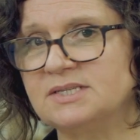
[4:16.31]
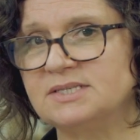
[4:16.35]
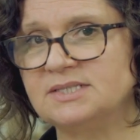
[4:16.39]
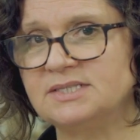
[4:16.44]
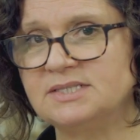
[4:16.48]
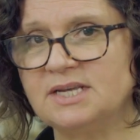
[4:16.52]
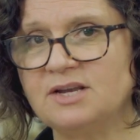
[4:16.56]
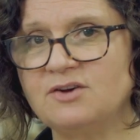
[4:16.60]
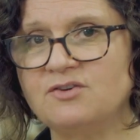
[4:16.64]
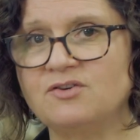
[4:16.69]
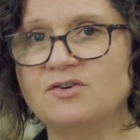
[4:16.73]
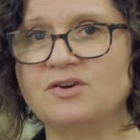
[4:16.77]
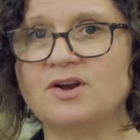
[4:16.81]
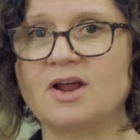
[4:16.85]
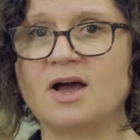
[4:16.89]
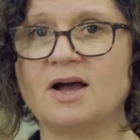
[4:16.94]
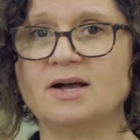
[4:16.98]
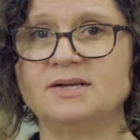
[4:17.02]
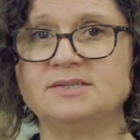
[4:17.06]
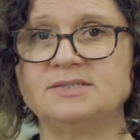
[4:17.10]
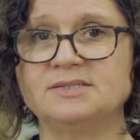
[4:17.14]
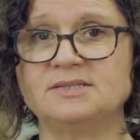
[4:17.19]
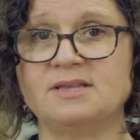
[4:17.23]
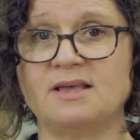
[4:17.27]

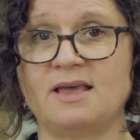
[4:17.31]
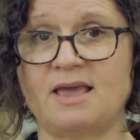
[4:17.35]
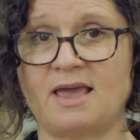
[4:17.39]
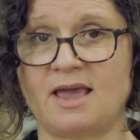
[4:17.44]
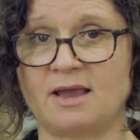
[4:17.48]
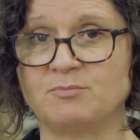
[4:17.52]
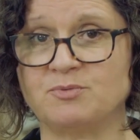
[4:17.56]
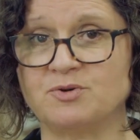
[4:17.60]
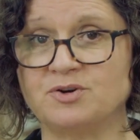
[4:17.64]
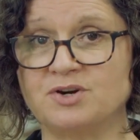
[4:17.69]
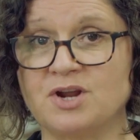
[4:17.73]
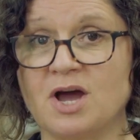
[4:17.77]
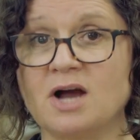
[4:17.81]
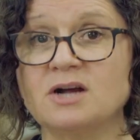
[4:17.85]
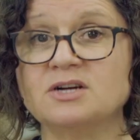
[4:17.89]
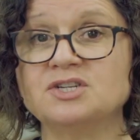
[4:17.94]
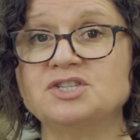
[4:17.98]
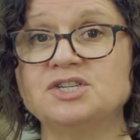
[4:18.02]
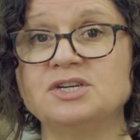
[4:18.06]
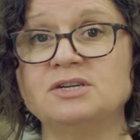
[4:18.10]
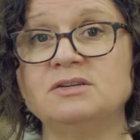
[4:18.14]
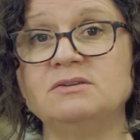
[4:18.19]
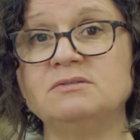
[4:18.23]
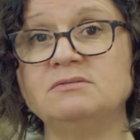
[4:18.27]
synchronize the egg
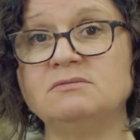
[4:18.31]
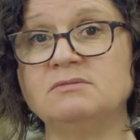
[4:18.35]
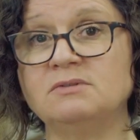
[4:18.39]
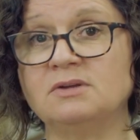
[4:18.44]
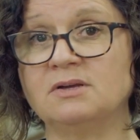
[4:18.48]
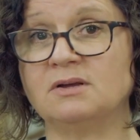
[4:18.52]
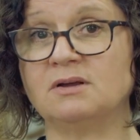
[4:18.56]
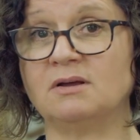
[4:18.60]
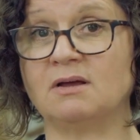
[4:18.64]
production,